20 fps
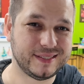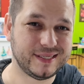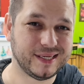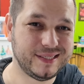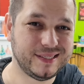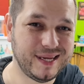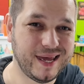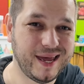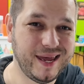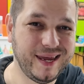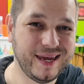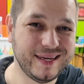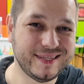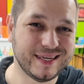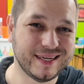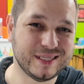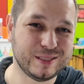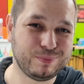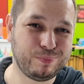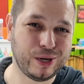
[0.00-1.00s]
Today is
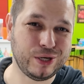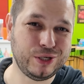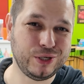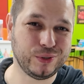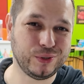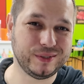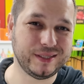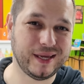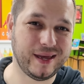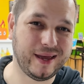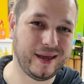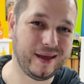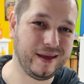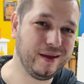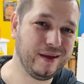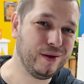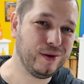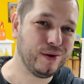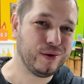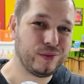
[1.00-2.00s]
a special
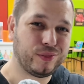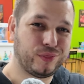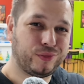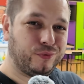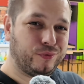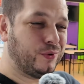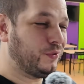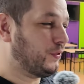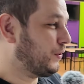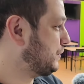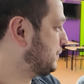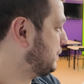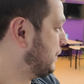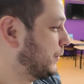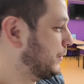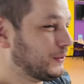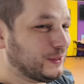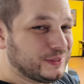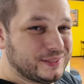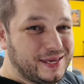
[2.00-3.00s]
day. Through those
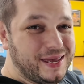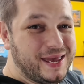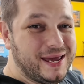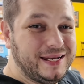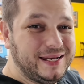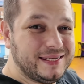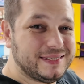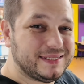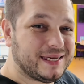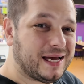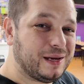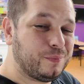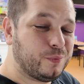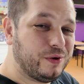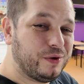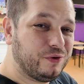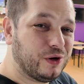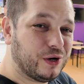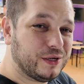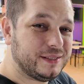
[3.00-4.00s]
doors at any time,
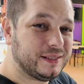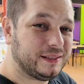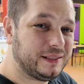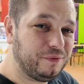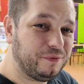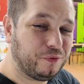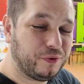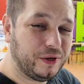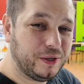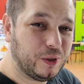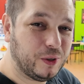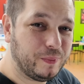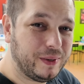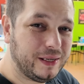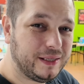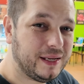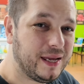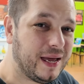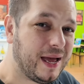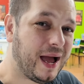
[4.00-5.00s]
we've got a delivery
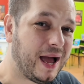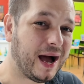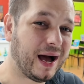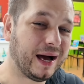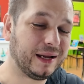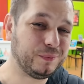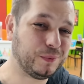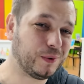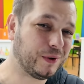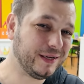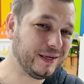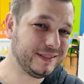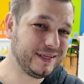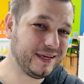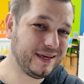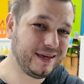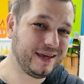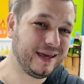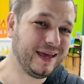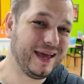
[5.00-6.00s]
coming. And what is
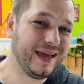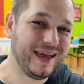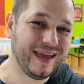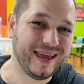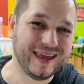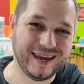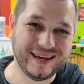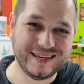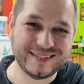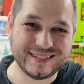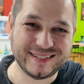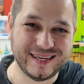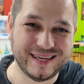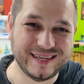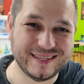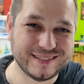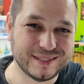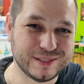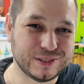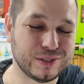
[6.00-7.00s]
it? It
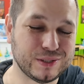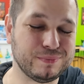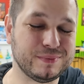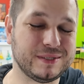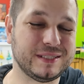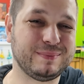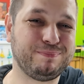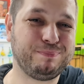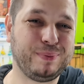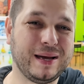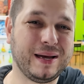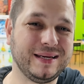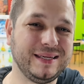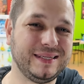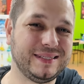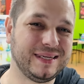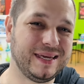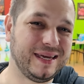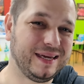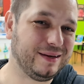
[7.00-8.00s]
is some
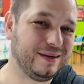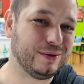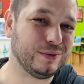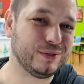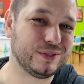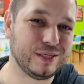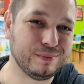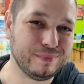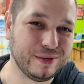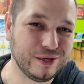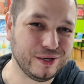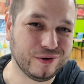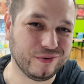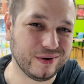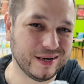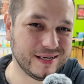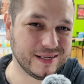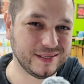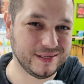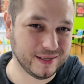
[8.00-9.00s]
spicy customer
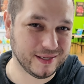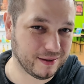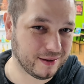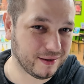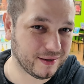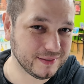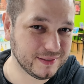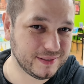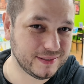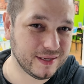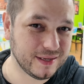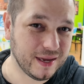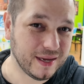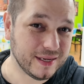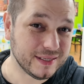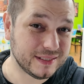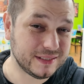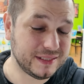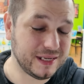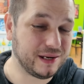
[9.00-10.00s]
graded cards.
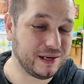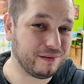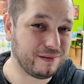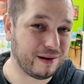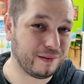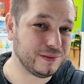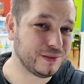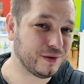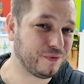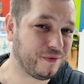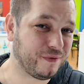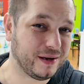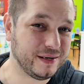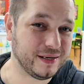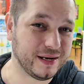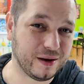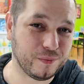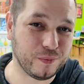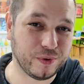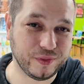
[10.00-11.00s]
Stick around to
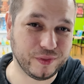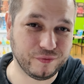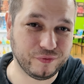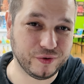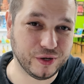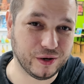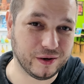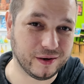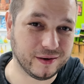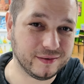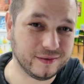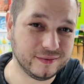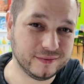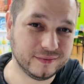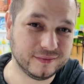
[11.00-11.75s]
find out what they've got.